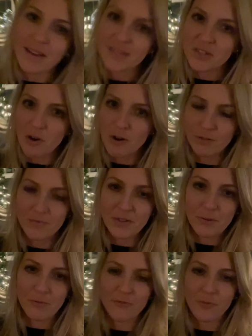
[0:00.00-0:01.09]
to all of you
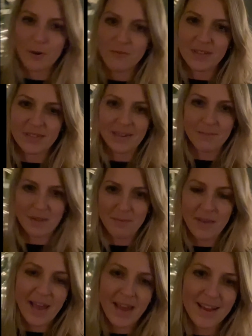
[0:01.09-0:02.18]
for visiting my
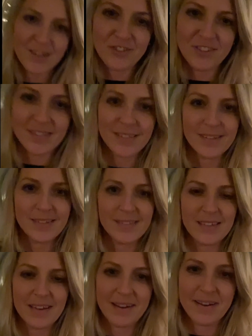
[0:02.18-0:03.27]
page. This is
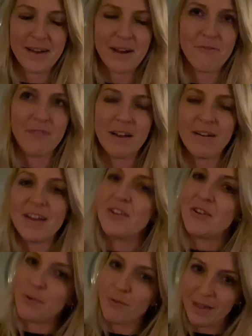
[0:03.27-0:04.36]
a very
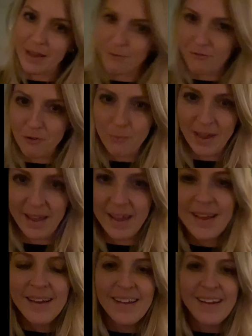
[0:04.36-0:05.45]
new thing for me.
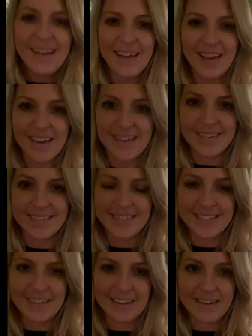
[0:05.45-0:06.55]
And
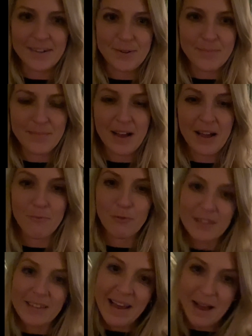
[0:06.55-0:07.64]
I'm
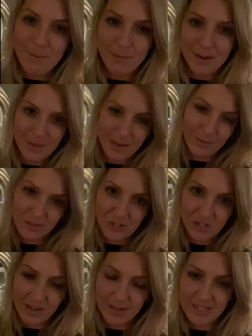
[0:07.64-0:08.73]
really happy to be able to
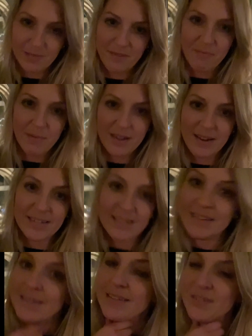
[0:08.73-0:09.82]
share some of my
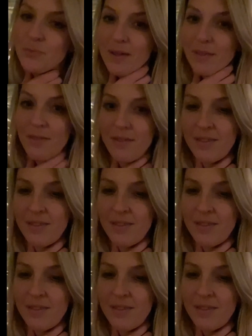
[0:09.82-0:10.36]
ideas with